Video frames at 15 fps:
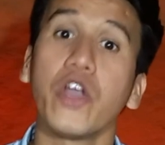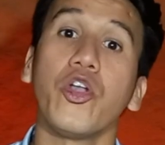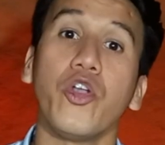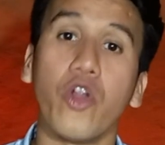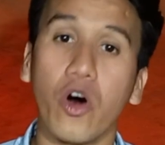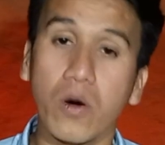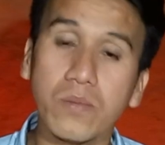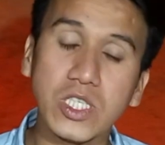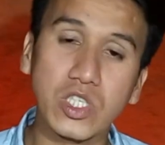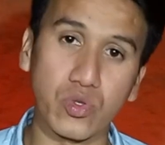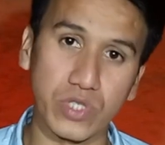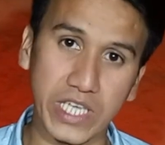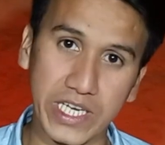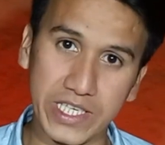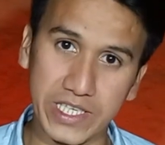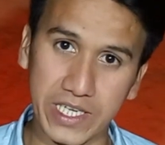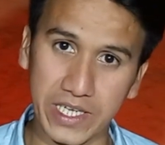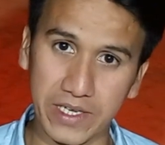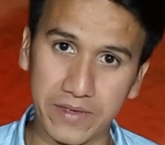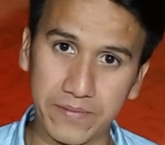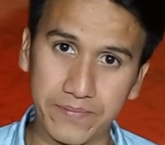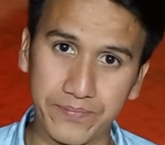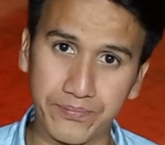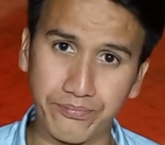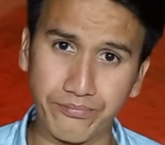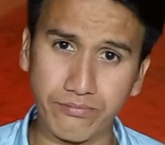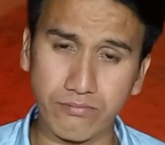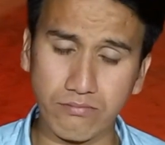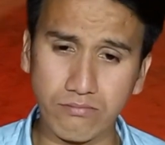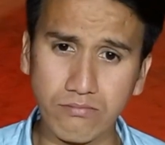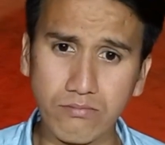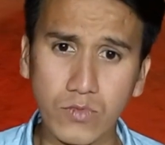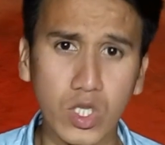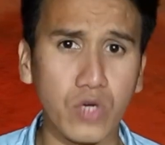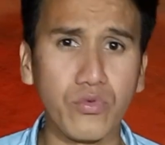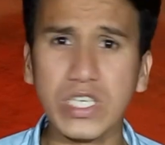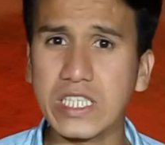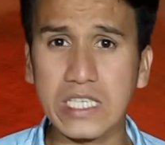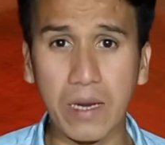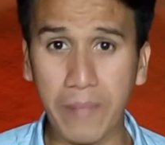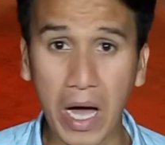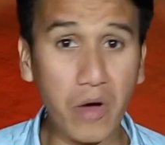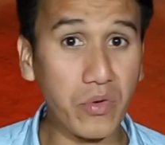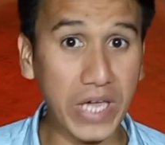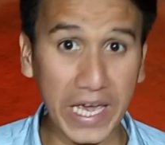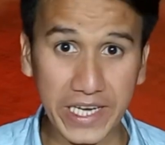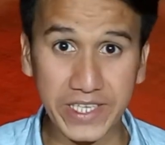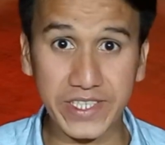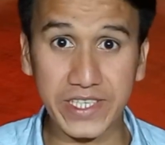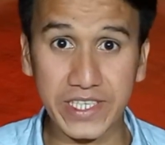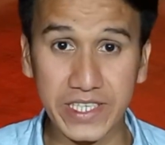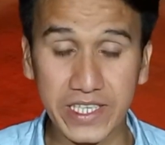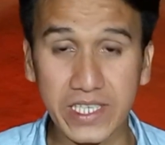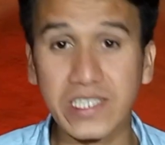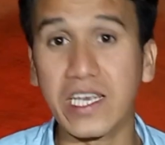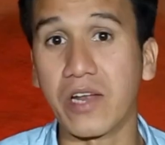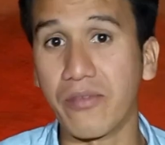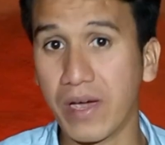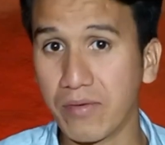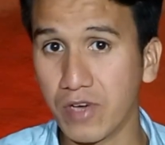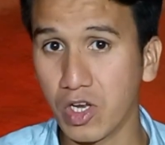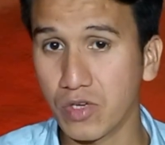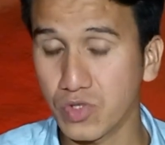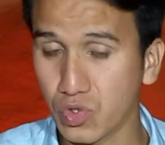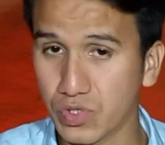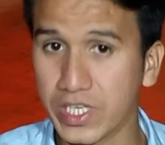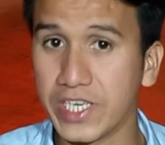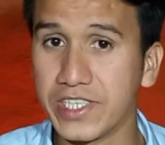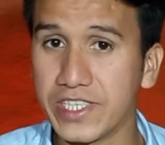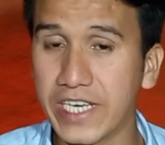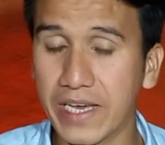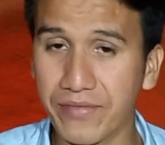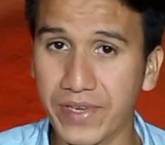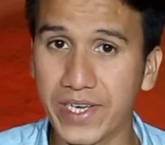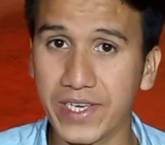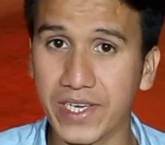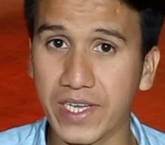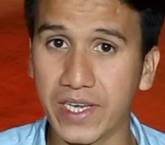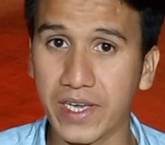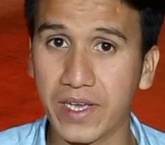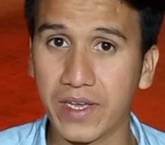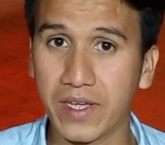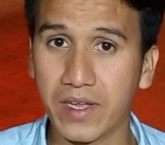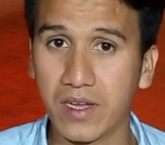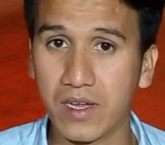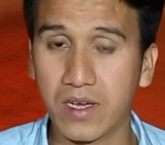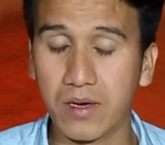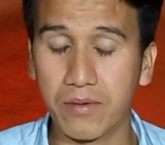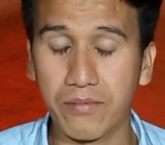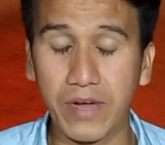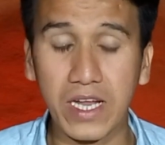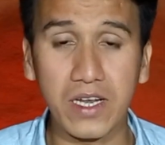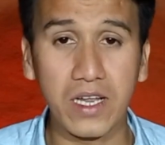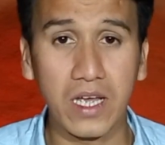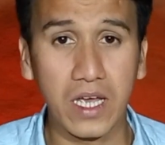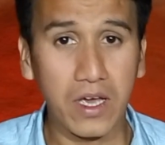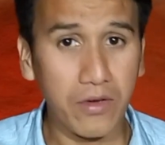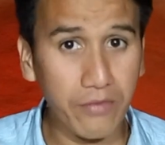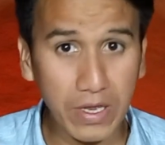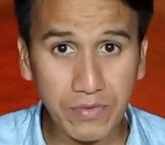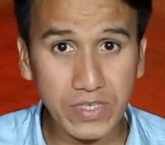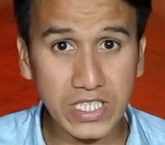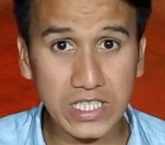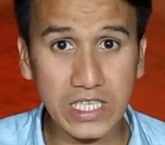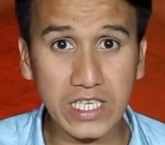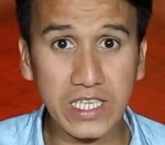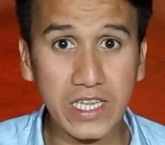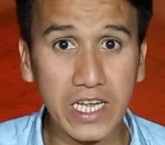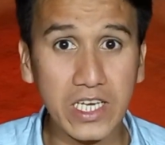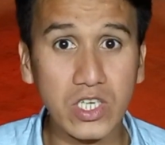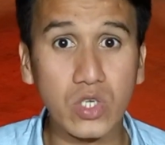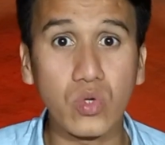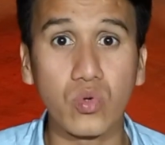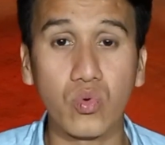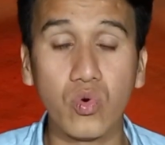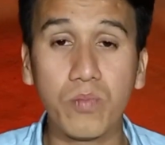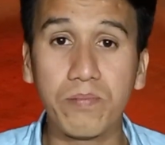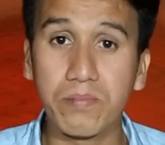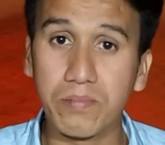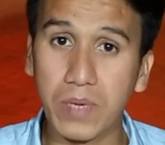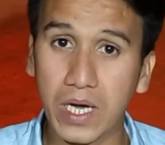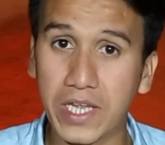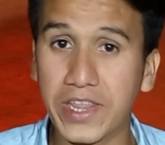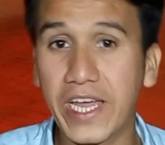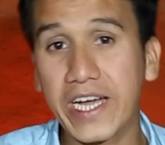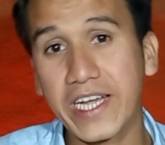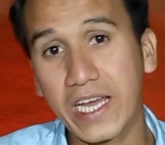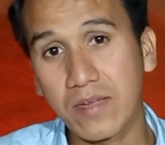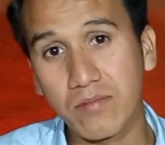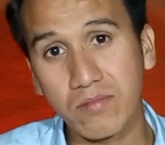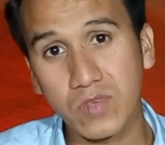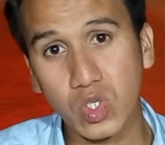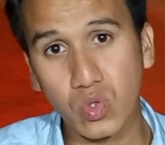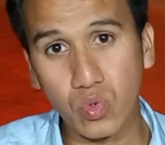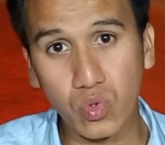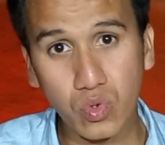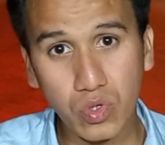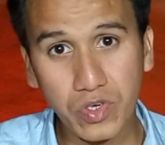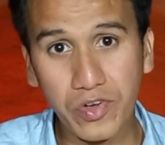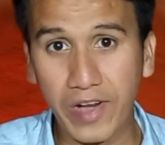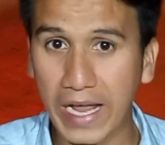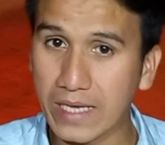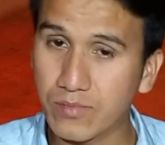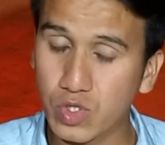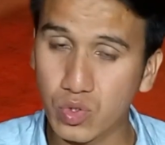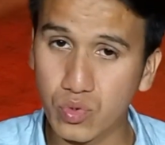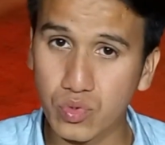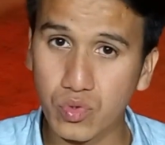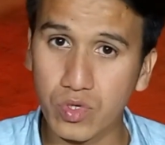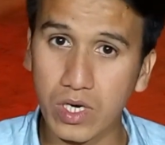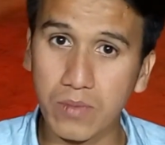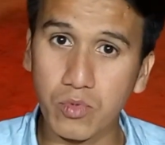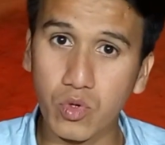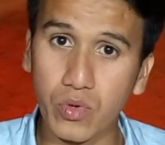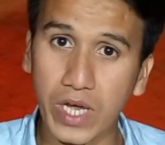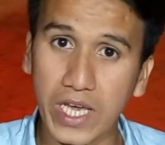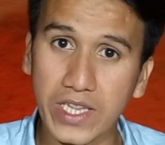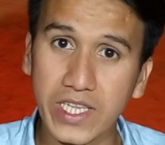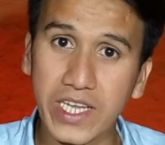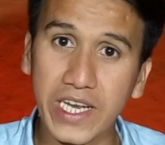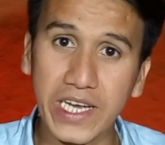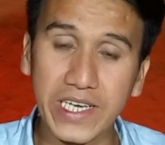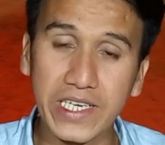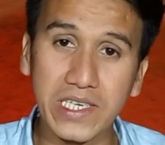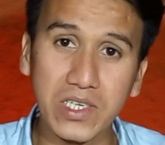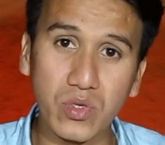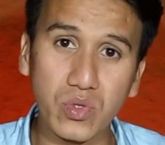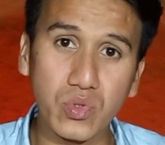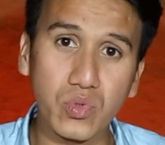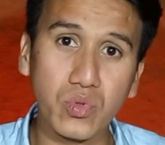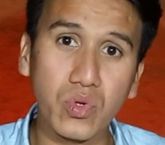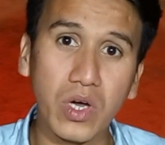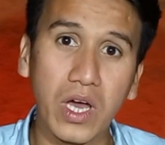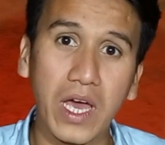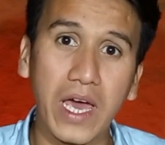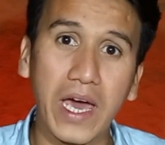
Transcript: norm in society, which somehow guaranteed the survival of society, definitely. Well, when we see then two that time two tribes used to come together and used to